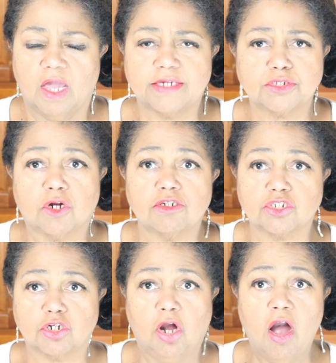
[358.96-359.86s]
I started
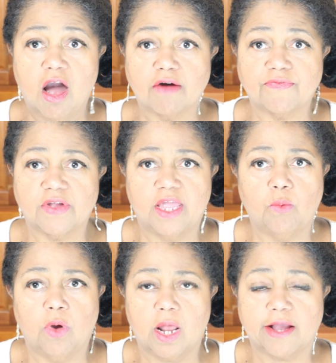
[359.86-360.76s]
to cough.
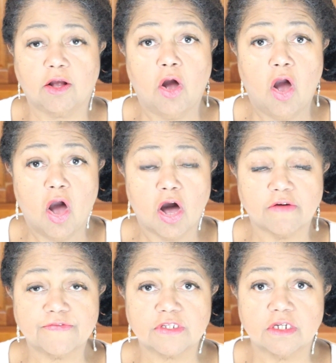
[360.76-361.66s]
And when I
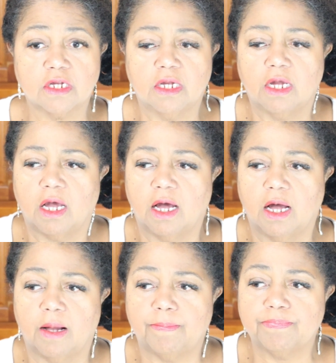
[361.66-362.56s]
coughed,
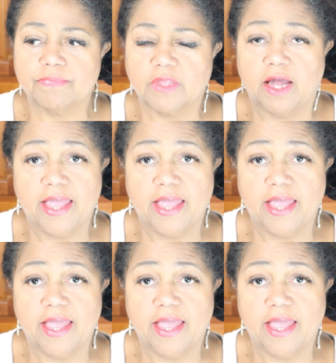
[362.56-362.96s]
a